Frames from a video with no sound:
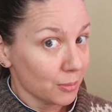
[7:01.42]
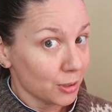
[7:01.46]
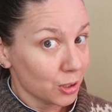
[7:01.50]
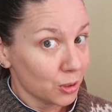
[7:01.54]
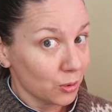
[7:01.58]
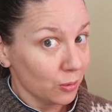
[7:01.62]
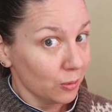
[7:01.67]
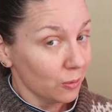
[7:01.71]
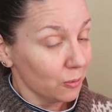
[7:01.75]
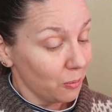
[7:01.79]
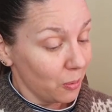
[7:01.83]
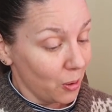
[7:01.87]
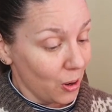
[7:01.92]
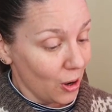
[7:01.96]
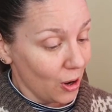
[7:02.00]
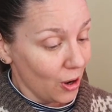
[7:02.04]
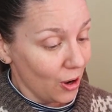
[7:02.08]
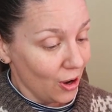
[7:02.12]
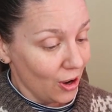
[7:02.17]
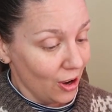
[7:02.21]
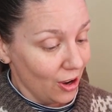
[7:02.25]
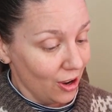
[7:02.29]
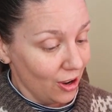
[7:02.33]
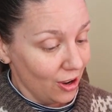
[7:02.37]
to have
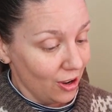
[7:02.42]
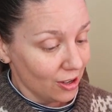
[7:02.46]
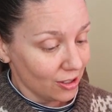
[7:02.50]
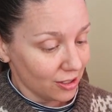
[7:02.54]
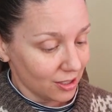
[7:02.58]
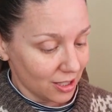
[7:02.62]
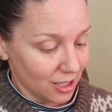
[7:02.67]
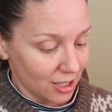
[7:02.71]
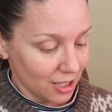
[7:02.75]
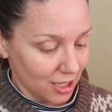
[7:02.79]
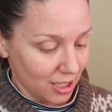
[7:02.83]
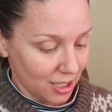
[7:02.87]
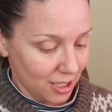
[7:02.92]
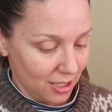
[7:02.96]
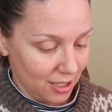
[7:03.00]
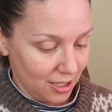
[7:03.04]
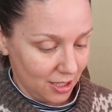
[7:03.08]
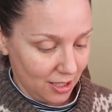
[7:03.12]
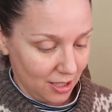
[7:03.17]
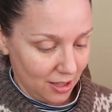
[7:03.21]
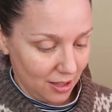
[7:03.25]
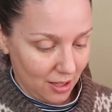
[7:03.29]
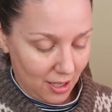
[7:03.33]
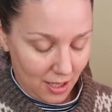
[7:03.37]
worked
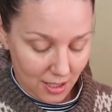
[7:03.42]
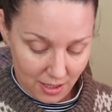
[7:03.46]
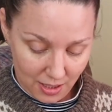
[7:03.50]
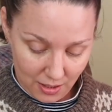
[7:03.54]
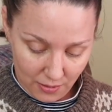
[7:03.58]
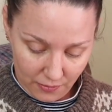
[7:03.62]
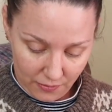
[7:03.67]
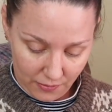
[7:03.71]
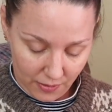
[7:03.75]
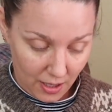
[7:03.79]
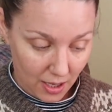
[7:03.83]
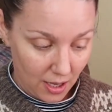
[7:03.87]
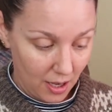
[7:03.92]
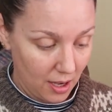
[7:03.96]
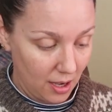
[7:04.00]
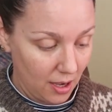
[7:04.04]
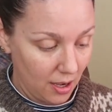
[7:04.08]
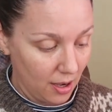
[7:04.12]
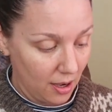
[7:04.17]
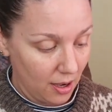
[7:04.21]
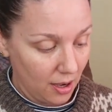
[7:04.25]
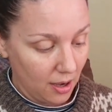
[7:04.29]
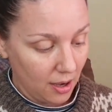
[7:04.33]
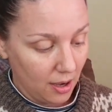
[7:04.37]
thus
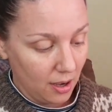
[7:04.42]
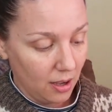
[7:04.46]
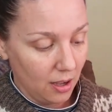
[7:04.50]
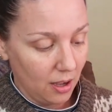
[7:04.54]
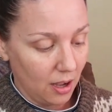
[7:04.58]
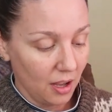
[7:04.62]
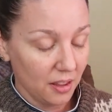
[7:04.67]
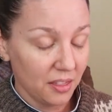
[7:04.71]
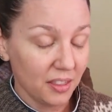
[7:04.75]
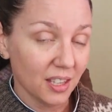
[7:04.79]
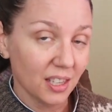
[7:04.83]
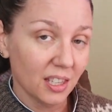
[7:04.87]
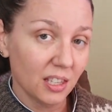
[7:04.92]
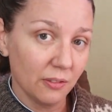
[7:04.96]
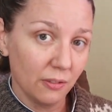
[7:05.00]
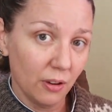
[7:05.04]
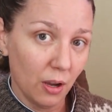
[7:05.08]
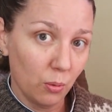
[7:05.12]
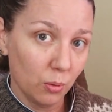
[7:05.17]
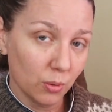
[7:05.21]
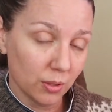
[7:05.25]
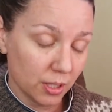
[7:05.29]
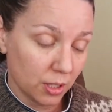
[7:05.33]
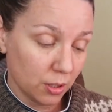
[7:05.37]
far. I think if I
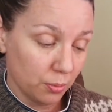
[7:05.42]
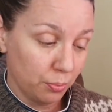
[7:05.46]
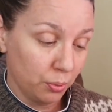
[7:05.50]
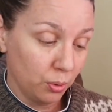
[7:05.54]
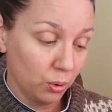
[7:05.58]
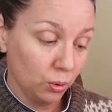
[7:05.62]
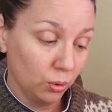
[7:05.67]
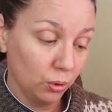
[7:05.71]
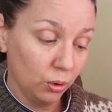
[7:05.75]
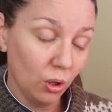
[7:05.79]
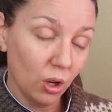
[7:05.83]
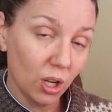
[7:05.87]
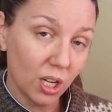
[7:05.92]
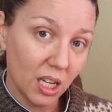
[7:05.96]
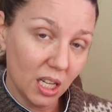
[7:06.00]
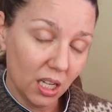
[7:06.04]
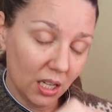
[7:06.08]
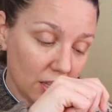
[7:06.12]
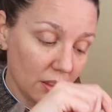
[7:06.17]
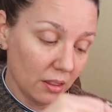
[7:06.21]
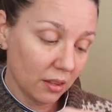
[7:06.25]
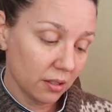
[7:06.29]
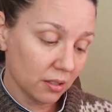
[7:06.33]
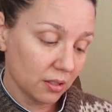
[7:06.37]
was to pull on any
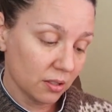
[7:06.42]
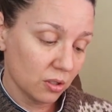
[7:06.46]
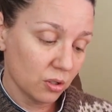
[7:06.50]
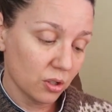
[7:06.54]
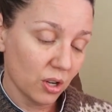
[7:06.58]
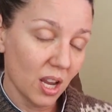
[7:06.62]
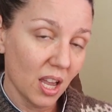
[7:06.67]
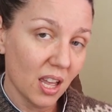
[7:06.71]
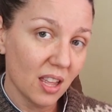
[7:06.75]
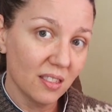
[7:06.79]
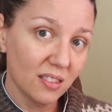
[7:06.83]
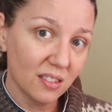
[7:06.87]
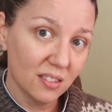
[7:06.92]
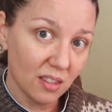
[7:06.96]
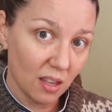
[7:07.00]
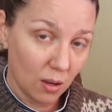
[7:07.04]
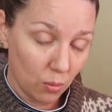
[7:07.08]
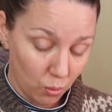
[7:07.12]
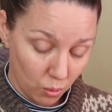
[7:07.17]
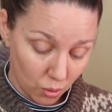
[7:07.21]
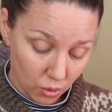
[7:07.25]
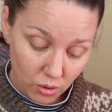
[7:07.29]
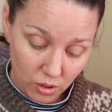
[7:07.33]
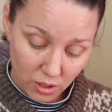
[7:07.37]
of these strands, they
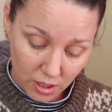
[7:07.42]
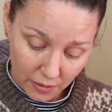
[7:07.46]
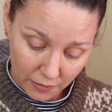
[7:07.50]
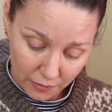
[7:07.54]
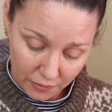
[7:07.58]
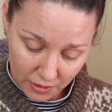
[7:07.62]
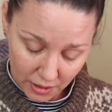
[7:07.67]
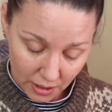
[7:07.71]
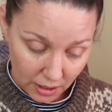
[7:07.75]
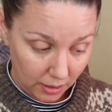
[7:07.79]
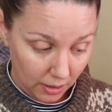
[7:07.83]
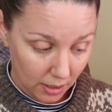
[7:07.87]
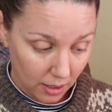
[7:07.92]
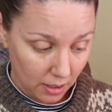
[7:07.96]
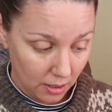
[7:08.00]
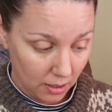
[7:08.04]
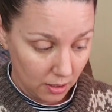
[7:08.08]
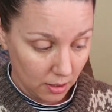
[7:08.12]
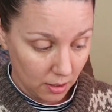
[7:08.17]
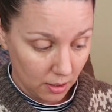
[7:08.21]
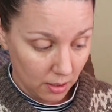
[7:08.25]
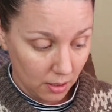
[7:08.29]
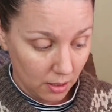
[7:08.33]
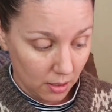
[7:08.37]
would definitely
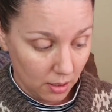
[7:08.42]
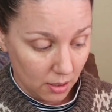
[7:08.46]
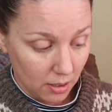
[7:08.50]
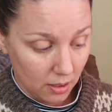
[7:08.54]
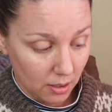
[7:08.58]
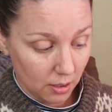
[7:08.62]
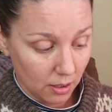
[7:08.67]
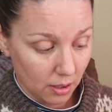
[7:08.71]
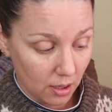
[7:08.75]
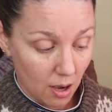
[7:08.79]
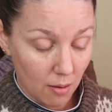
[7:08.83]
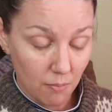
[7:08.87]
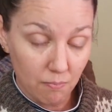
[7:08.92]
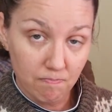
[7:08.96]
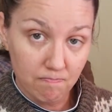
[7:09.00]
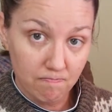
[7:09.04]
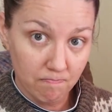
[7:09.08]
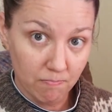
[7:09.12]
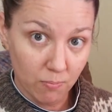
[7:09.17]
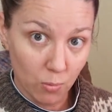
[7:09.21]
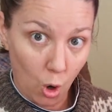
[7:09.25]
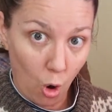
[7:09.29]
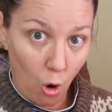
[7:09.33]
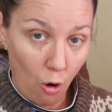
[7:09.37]
come
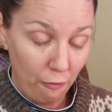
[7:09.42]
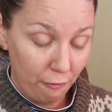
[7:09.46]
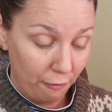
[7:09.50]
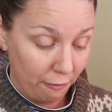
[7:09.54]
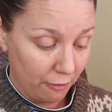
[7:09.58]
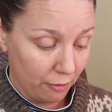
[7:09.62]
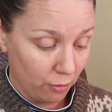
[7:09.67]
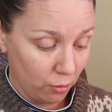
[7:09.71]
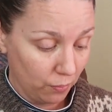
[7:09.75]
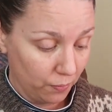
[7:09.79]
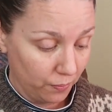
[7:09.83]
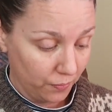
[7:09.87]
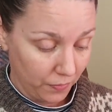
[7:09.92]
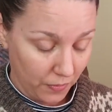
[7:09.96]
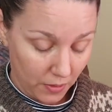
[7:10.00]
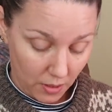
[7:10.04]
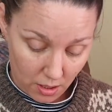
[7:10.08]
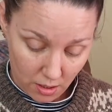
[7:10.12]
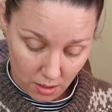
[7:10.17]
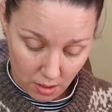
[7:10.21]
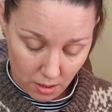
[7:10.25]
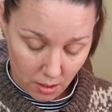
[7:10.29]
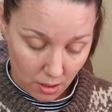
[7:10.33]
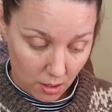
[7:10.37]
off.
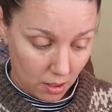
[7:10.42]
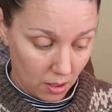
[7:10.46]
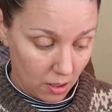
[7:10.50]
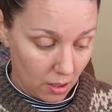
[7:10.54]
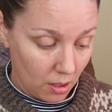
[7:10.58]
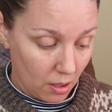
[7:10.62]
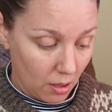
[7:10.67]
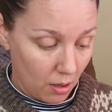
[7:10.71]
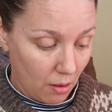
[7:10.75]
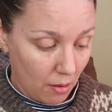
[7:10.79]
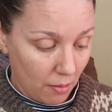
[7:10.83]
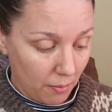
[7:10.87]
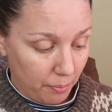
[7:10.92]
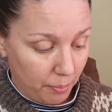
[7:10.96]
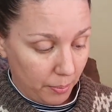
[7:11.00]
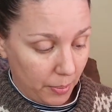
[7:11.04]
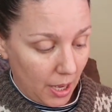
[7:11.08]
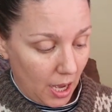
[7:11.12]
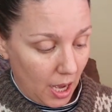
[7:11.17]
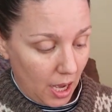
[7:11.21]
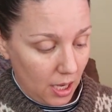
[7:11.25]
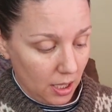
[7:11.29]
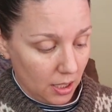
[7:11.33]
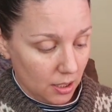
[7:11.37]

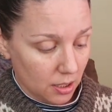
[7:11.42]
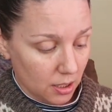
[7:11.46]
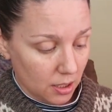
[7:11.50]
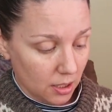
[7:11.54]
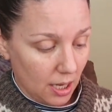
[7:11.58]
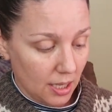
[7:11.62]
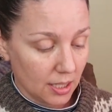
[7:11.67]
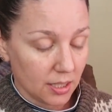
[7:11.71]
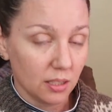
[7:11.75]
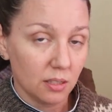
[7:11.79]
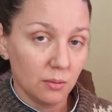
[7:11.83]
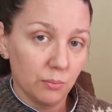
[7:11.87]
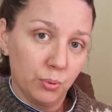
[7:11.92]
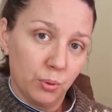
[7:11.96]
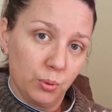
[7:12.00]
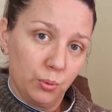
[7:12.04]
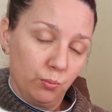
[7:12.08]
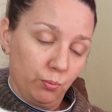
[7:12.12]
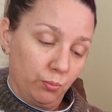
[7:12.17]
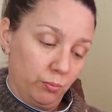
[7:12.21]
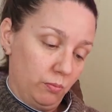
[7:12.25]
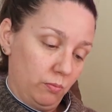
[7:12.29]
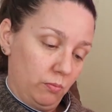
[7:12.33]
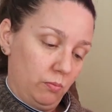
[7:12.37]
But, as in
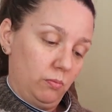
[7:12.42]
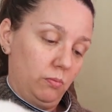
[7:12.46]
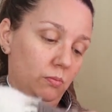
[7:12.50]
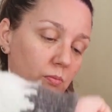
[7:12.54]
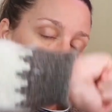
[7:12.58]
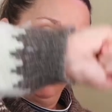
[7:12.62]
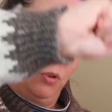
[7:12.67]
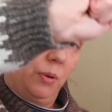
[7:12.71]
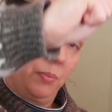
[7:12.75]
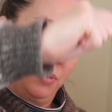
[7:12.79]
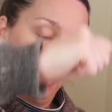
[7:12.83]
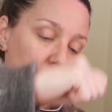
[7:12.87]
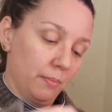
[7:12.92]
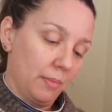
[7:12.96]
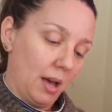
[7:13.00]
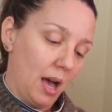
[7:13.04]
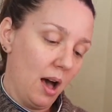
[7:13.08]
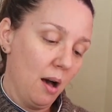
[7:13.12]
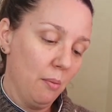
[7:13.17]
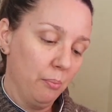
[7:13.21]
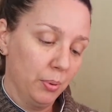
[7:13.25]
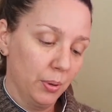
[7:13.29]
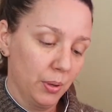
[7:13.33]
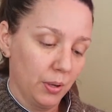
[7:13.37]
rip them
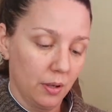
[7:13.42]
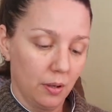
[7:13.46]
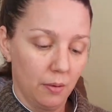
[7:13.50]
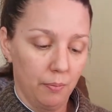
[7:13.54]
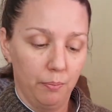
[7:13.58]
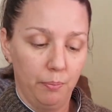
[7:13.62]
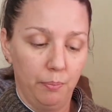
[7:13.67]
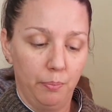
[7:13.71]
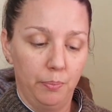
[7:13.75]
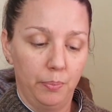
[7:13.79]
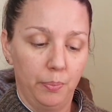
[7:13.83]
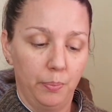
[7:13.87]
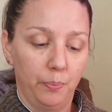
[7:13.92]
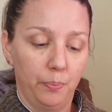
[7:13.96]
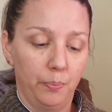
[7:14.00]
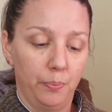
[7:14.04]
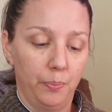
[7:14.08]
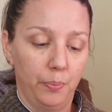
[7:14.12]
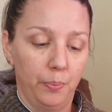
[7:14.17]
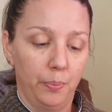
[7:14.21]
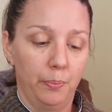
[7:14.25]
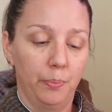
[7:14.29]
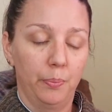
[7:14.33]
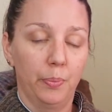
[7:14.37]
up.
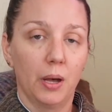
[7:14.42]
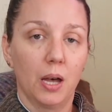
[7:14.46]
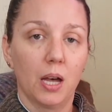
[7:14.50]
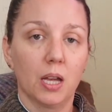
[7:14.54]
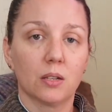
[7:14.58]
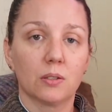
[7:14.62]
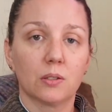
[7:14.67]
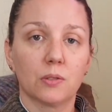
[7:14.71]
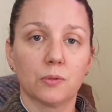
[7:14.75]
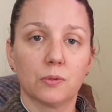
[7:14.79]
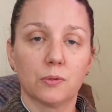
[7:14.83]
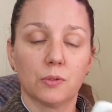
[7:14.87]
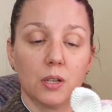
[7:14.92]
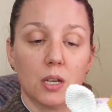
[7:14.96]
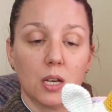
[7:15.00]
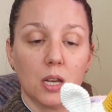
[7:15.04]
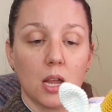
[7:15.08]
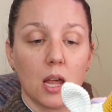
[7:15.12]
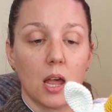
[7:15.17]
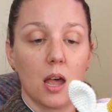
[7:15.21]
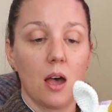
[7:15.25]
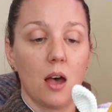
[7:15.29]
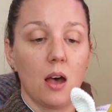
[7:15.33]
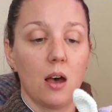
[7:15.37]
But for
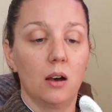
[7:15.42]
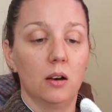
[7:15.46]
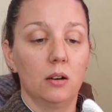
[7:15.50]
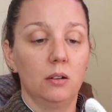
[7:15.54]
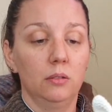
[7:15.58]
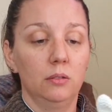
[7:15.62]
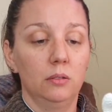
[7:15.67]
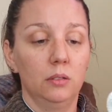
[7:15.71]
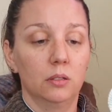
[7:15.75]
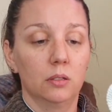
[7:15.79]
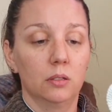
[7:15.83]
now,